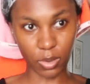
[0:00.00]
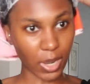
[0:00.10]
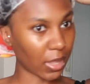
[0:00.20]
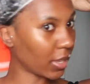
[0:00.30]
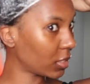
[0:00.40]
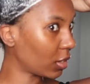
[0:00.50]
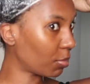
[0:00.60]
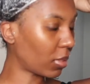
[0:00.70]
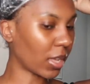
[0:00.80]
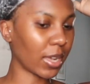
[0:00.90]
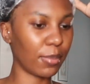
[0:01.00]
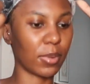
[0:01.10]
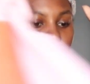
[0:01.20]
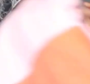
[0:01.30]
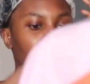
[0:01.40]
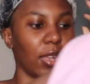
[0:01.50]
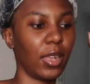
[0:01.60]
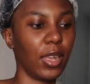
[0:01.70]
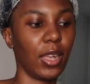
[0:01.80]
I like to apply my